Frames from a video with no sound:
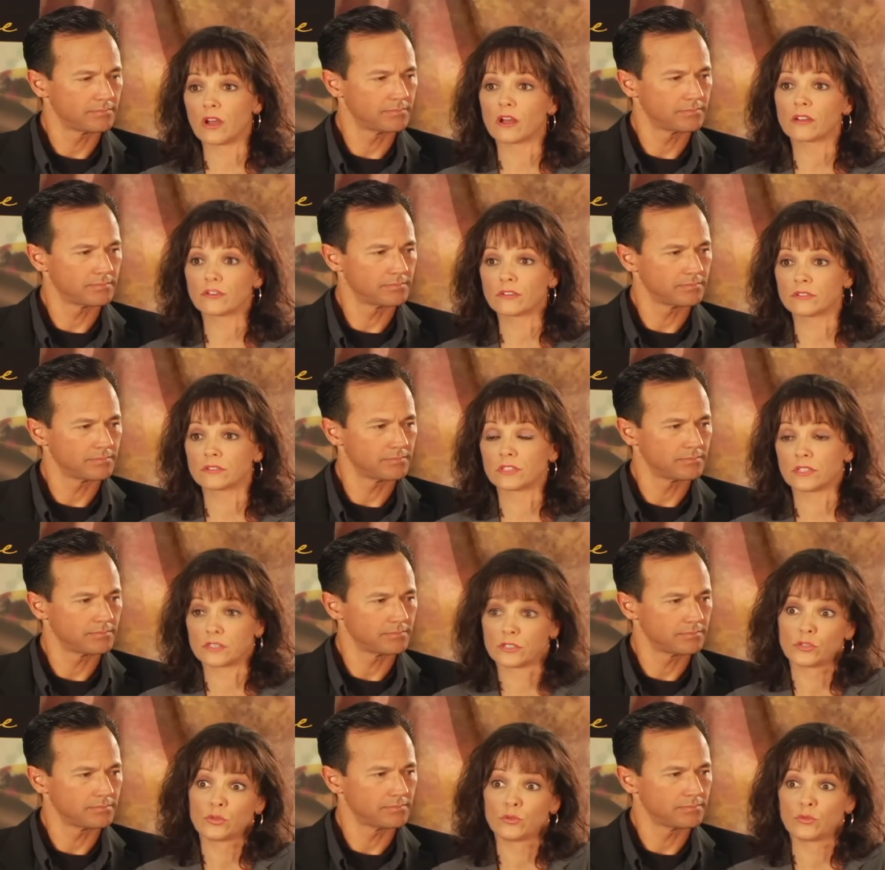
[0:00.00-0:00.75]
Speaker 1: to
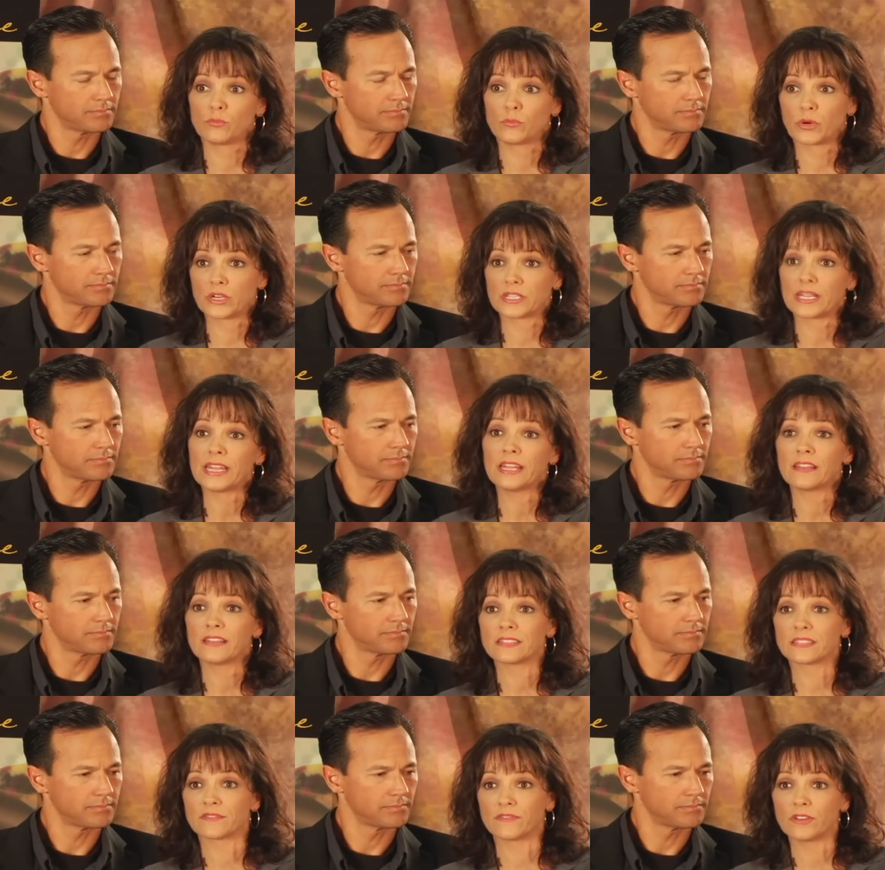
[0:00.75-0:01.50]
conquer to, to
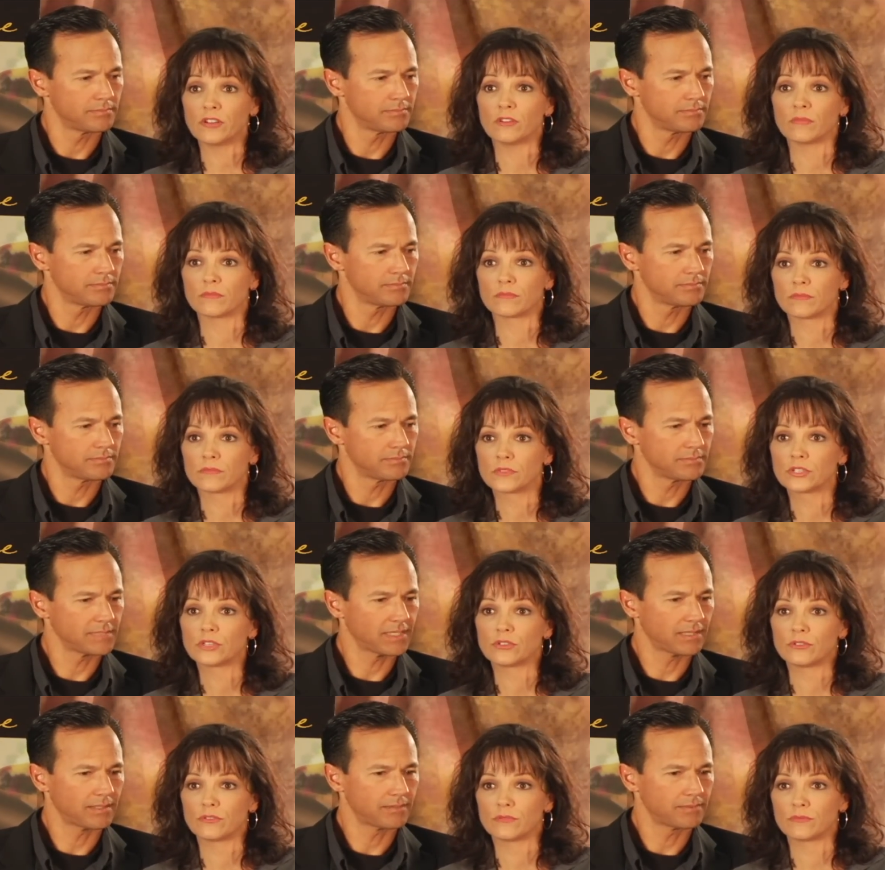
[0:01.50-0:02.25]
partake in this
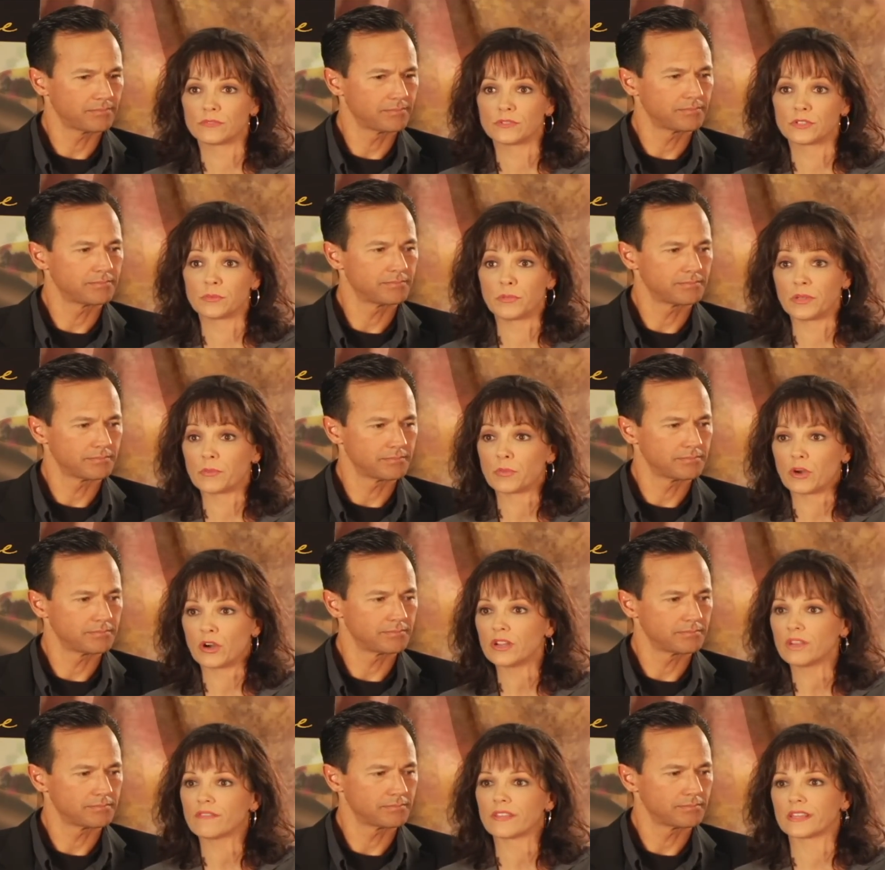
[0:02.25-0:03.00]
film to yeah. to
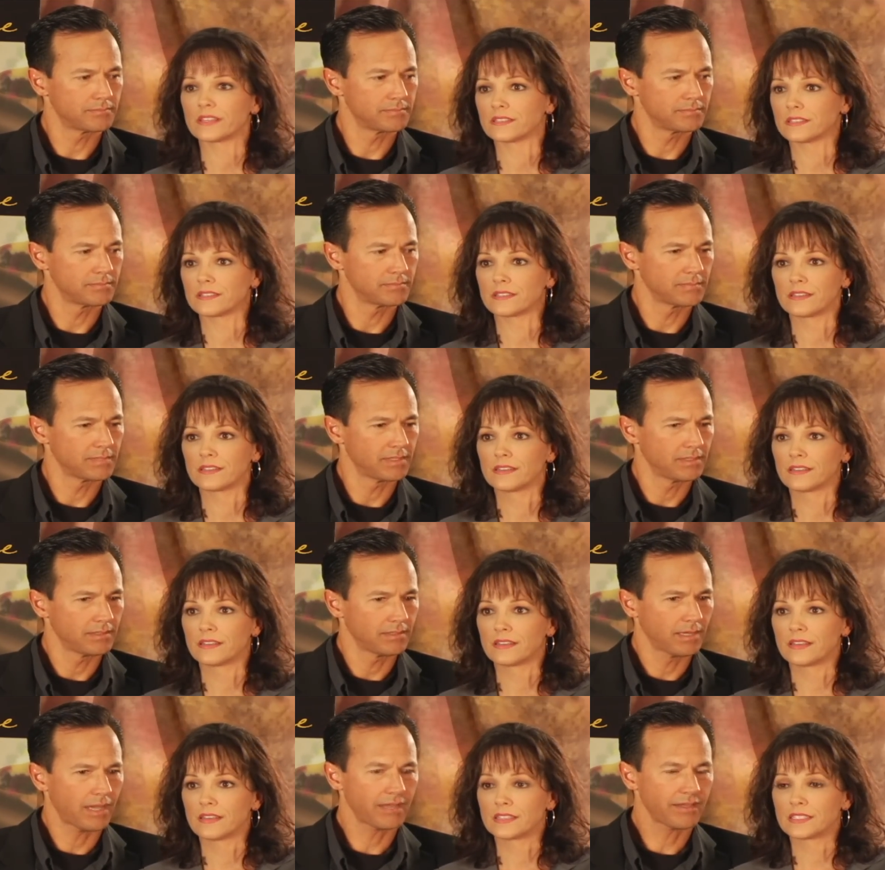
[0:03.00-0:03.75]
be a part of
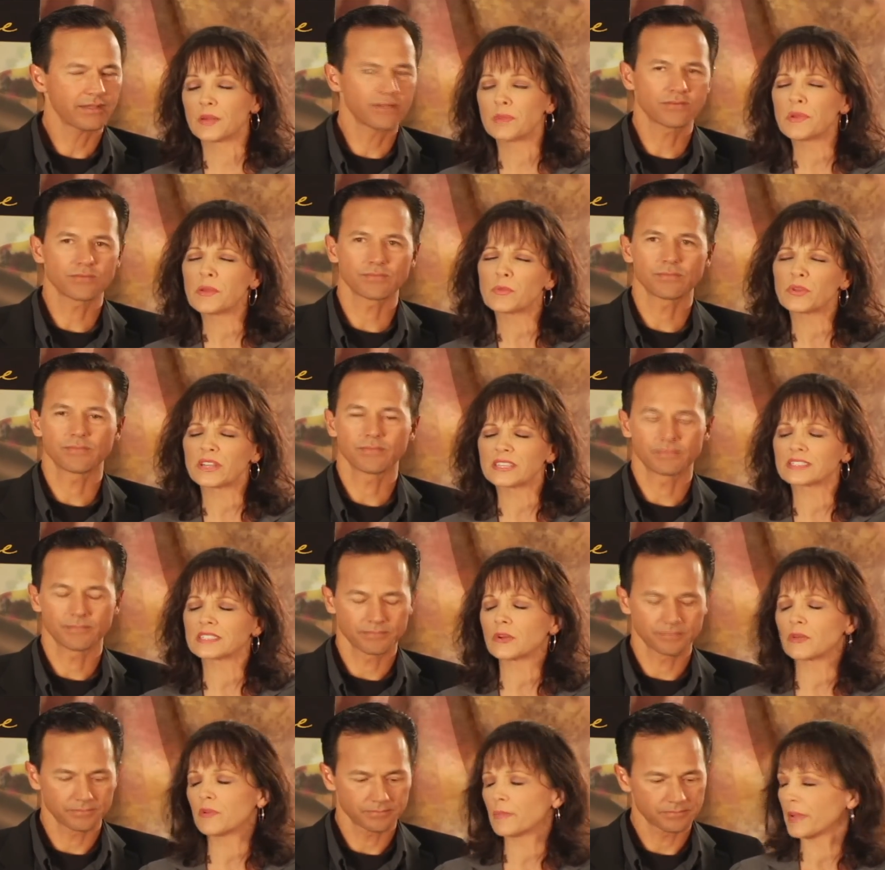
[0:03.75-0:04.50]
this I some
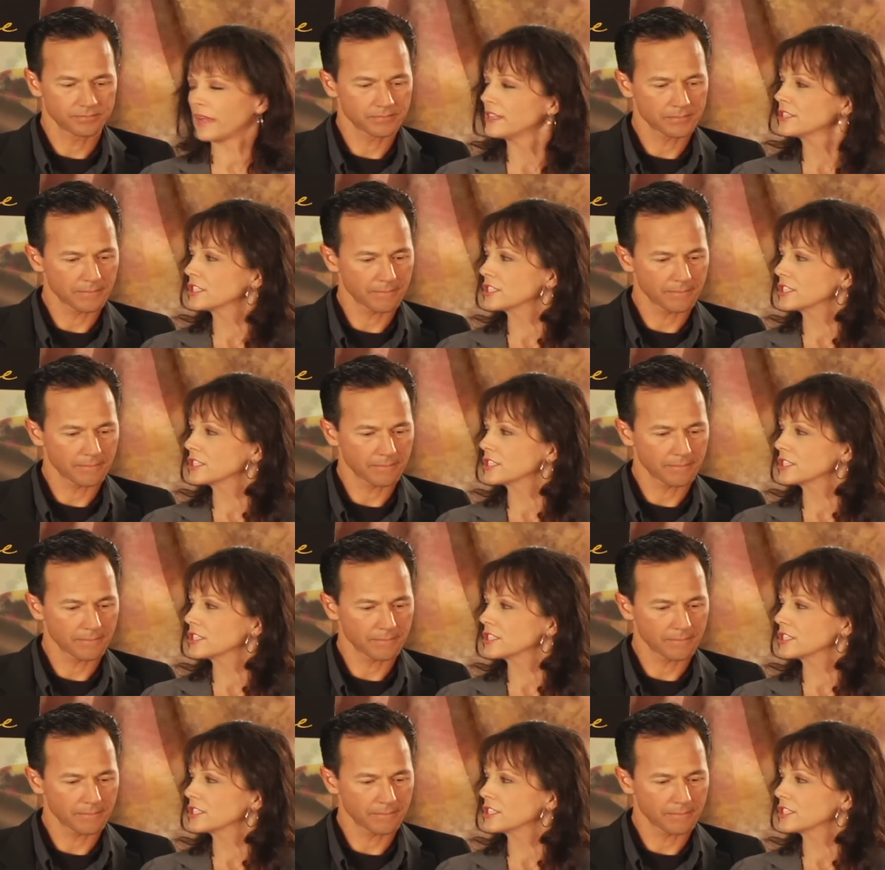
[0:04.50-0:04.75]
people get so